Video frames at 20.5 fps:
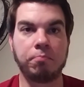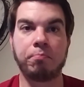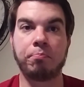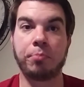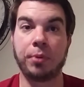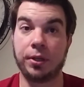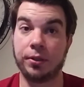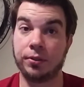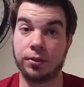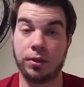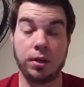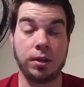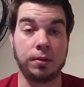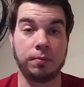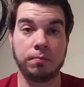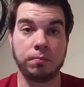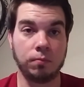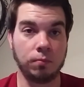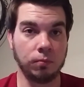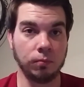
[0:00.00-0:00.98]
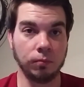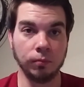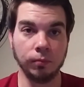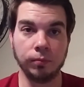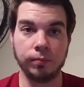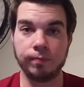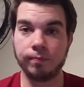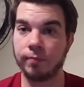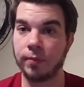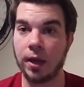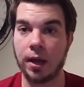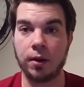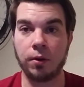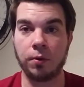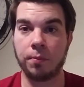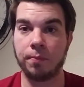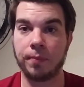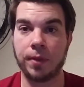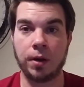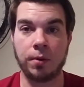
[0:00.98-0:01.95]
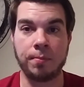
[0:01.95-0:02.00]
but it's good. I
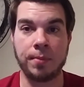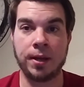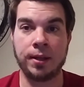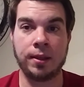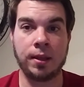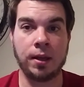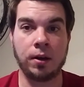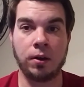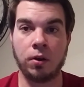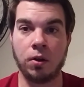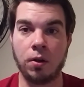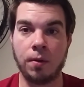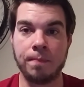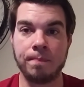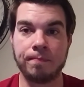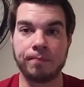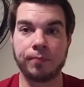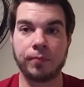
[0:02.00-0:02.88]
don't mind that at all.